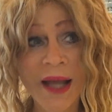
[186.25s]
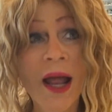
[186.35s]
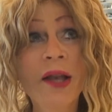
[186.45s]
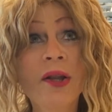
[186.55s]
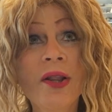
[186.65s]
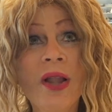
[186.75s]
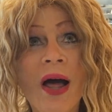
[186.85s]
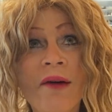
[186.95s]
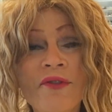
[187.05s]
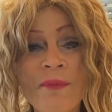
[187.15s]
And I
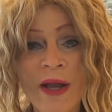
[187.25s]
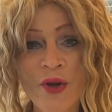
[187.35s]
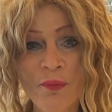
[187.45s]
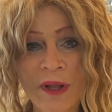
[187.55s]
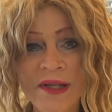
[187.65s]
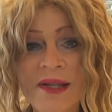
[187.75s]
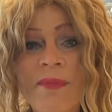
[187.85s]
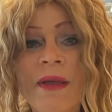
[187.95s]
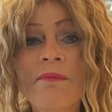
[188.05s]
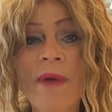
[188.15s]
loved my new place.
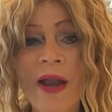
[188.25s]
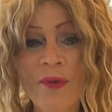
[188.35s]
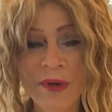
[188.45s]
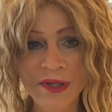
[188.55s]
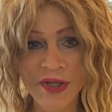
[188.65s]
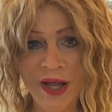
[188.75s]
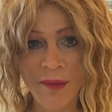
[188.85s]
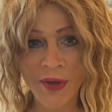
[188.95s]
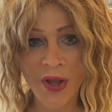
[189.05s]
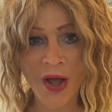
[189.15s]
Something better was to
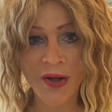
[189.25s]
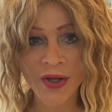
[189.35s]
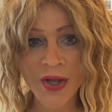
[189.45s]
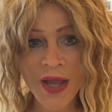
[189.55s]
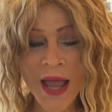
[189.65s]
come along.